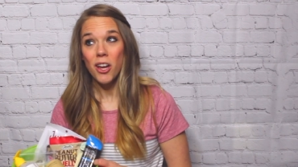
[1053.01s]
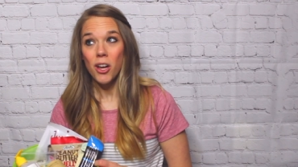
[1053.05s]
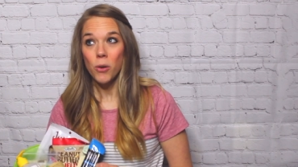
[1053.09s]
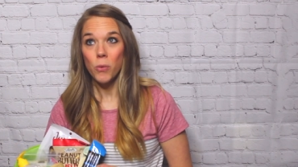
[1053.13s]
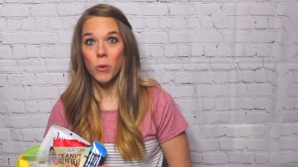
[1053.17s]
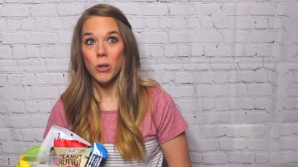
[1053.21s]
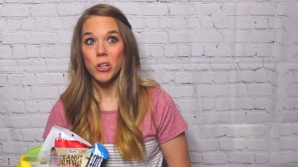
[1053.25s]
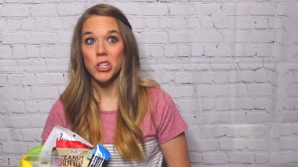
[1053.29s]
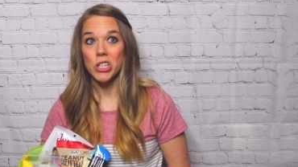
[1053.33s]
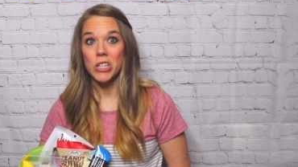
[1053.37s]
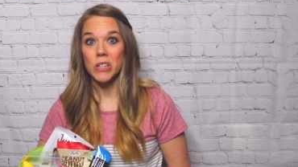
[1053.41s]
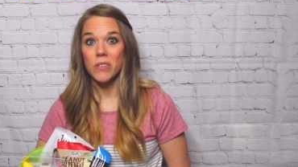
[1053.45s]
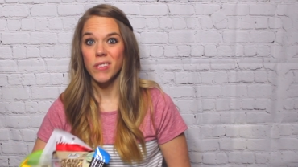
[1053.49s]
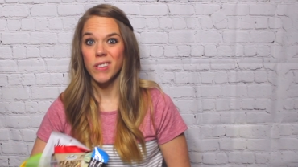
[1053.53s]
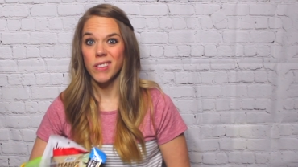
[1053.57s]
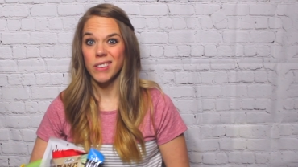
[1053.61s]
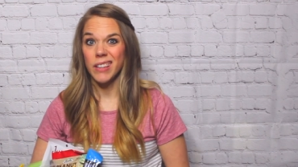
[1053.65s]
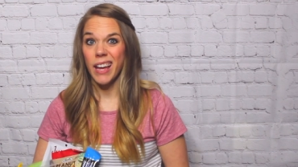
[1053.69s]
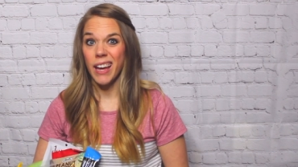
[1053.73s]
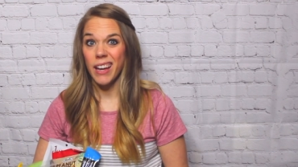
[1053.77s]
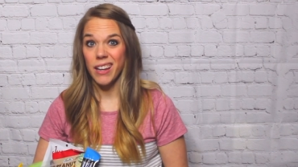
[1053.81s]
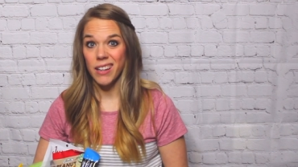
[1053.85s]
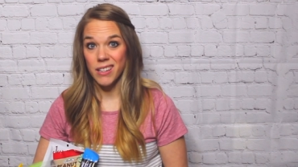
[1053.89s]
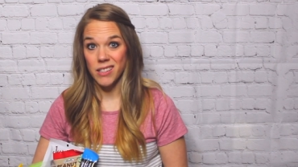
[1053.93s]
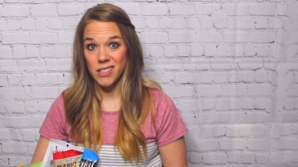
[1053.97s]
which even
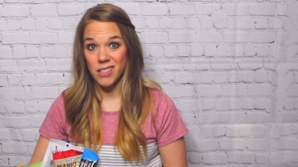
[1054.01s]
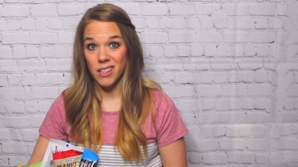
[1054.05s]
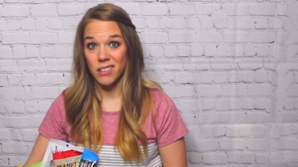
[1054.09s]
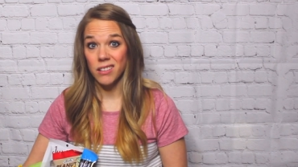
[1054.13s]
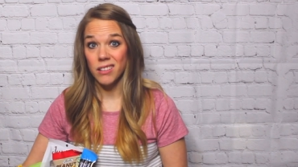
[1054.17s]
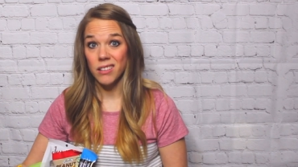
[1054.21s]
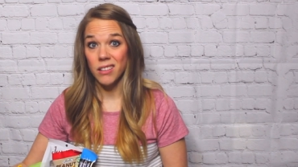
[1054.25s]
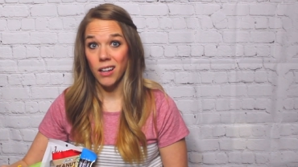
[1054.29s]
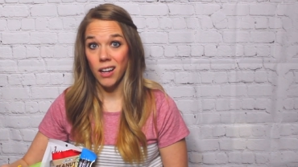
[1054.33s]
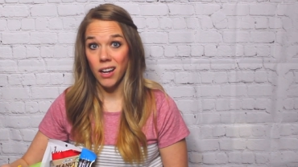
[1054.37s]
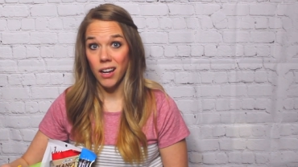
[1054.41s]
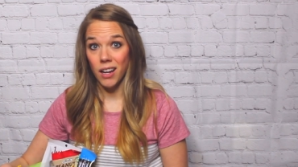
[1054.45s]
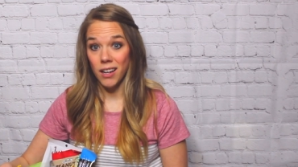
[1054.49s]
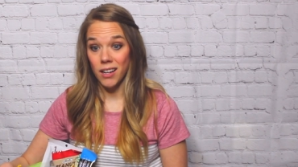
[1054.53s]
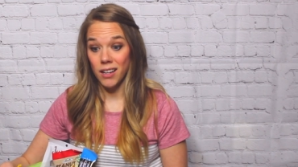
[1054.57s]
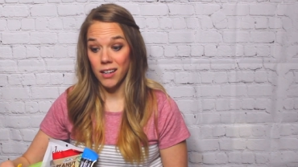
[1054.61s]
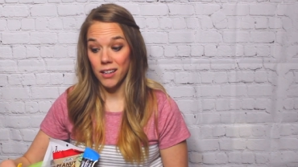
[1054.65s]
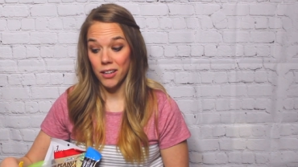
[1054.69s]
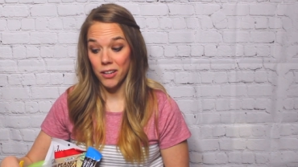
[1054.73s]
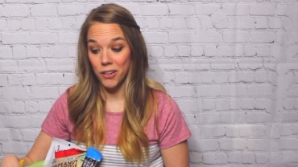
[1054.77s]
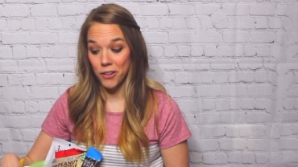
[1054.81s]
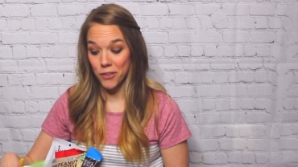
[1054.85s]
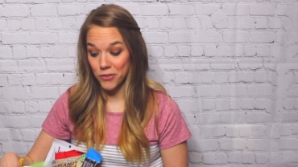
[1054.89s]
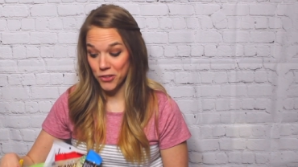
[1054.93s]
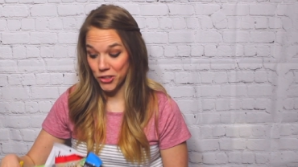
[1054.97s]
that is a lot
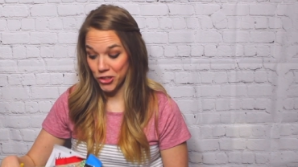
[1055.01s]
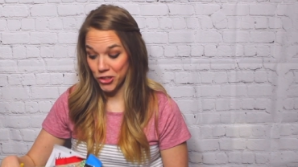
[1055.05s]
of